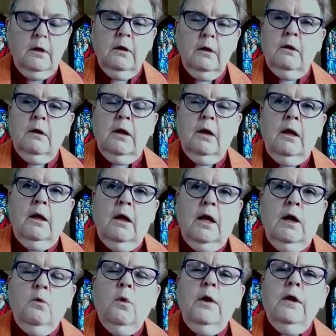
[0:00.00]
Now,
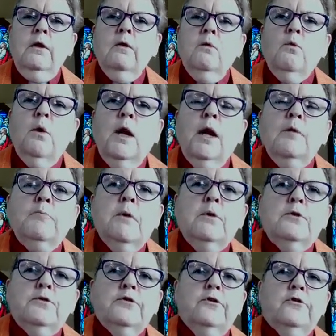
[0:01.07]
I wonder why
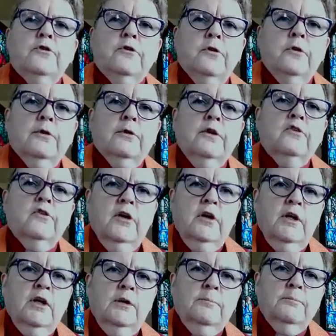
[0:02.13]
Moses took the
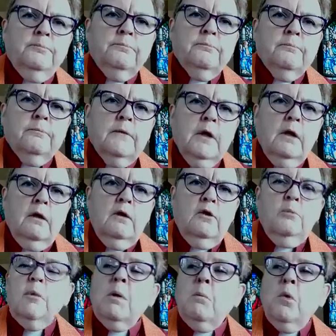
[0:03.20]
time
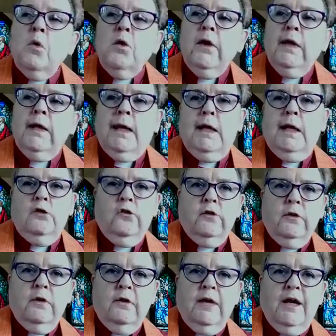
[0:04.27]
to
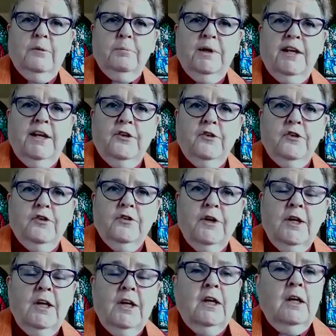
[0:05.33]
memorialize that place.
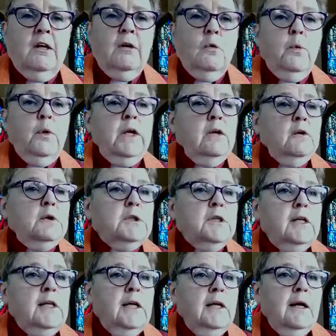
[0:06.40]
You know, we
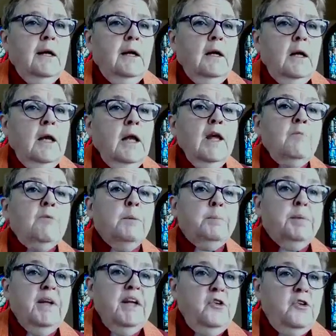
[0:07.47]
usually name the
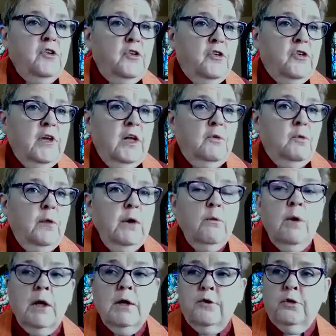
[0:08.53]
places that we
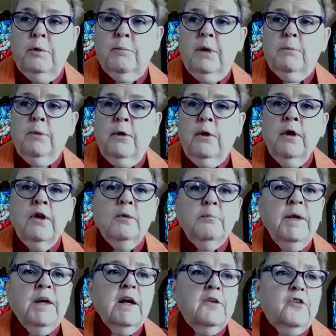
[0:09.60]
want to remember
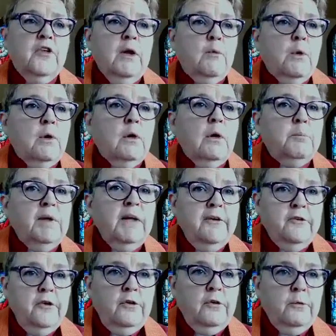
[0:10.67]
because they were
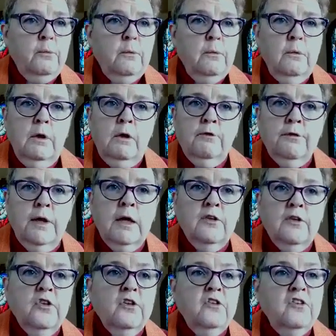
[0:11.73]
places of our
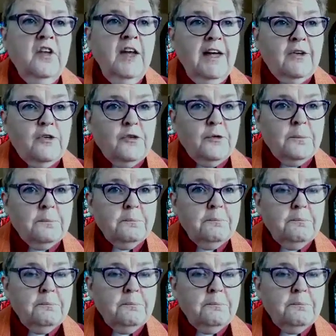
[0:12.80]
success.